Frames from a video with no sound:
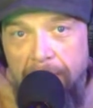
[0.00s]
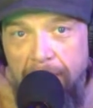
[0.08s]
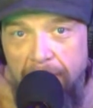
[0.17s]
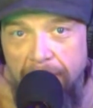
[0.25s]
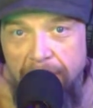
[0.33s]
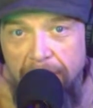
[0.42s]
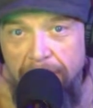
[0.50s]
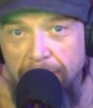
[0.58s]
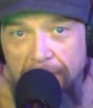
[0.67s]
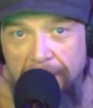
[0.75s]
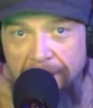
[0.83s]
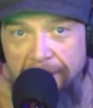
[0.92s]
that
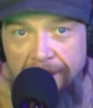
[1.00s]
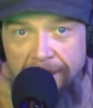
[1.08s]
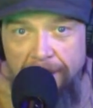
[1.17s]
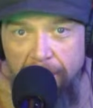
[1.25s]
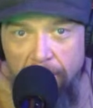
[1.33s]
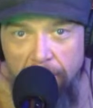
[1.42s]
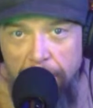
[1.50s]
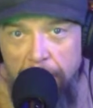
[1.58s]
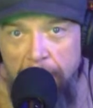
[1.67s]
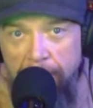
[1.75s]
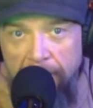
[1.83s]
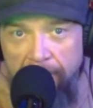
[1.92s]
you might need, call
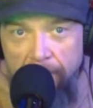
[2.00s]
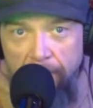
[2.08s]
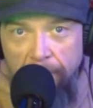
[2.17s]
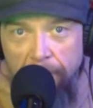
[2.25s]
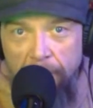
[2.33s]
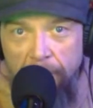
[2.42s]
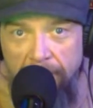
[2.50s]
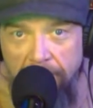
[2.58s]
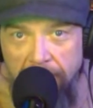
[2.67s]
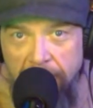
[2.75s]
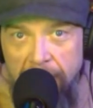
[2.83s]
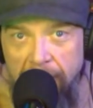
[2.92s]
upon me. Don't
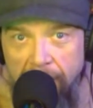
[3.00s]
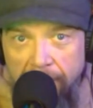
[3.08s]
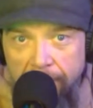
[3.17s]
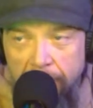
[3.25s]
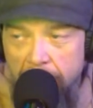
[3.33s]
hesitate.